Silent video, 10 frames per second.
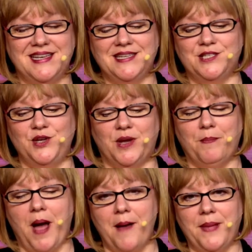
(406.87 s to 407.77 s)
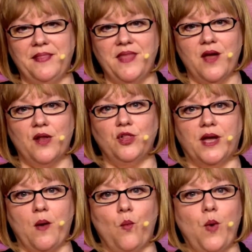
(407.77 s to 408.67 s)
So you can pop on there and
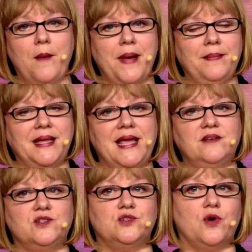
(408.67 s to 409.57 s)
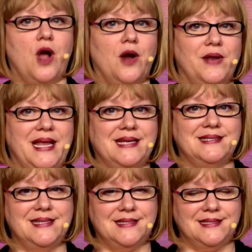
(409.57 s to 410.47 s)
look at what publications are already
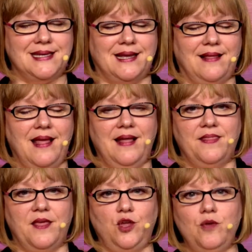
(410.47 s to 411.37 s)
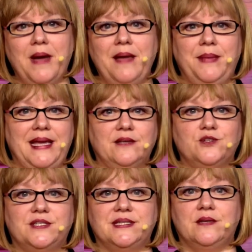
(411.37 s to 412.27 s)
existing that you might be
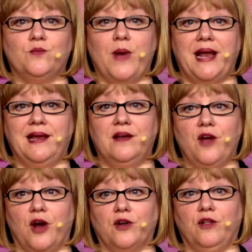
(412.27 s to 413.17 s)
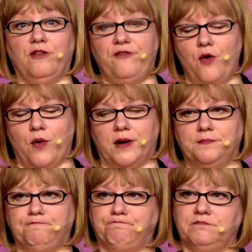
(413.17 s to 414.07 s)
interested in writing an article for.
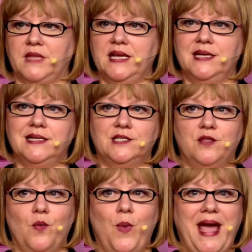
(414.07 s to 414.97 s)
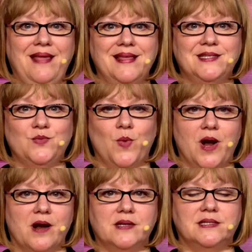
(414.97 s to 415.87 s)
So the way this
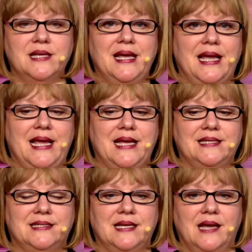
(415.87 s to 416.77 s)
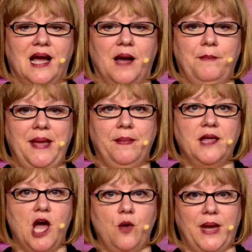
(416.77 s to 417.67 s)
works is people
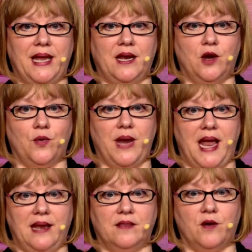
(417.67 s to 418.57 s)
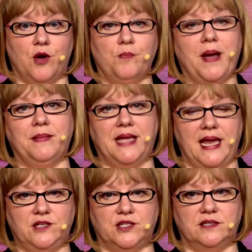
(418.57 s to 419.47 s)
go in and create their own
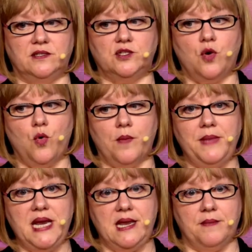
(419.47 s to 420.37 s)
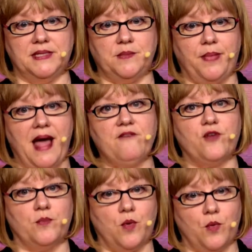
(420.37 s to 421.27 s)
publications, or Medium as a platform will